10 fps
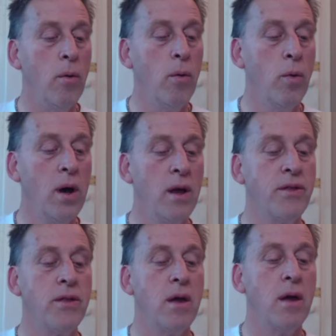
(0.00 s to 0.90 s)

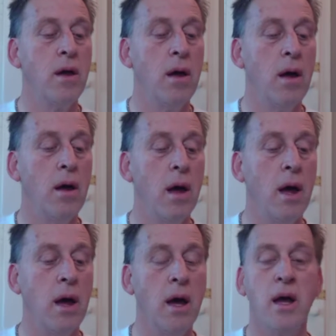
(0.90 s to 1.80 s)
with
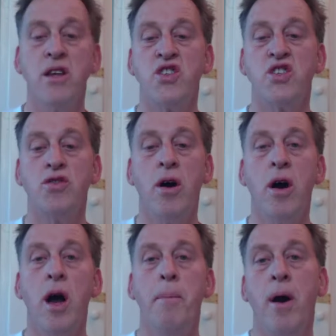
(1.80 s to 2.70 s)
a
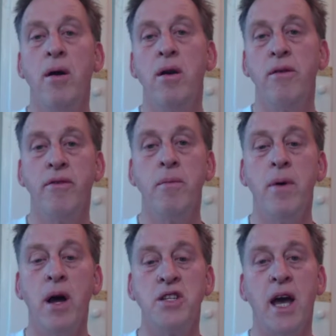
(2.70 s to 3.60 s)
strong opponent from
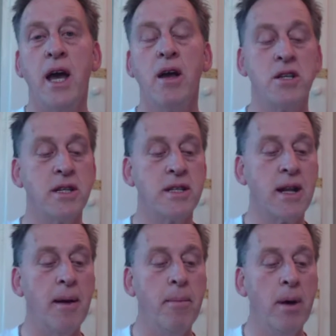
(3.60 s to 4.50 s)
Otago Chess
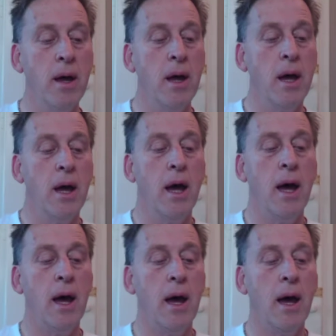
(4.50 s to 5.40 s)
Club
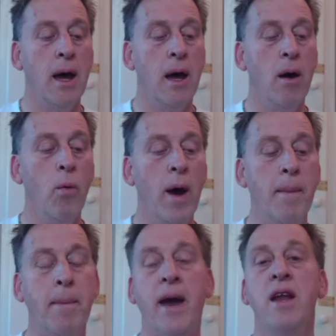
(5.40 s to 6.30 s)
way
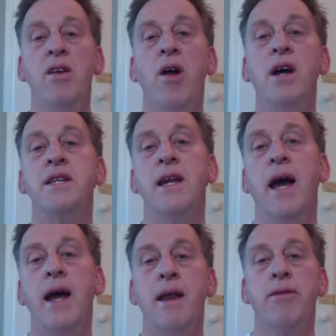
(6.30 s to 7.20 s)
back in
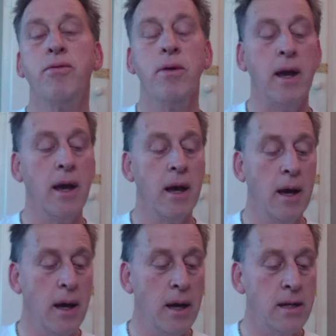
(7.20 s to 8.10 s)
1983.
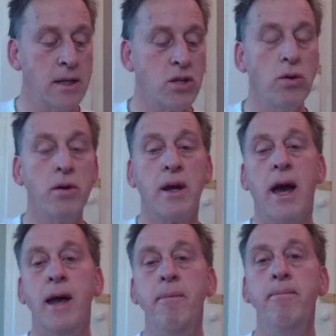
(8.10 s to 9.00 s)
It's a short
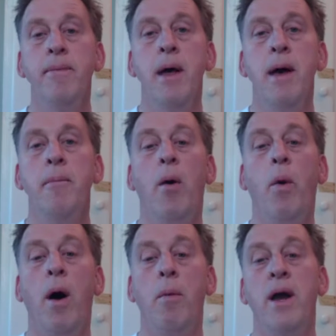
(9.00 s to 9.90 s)
game, but
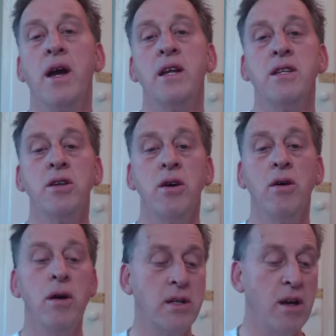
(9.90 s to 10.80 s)
what we're going to
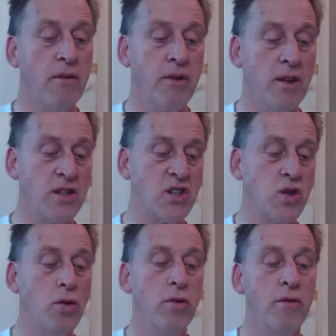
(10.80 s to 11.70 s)
do is I've got the
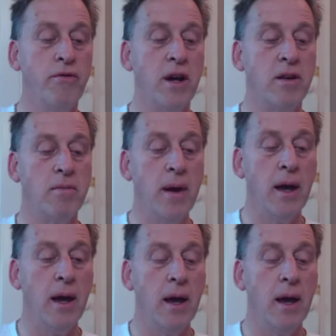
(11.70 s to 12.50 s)
score in front of me,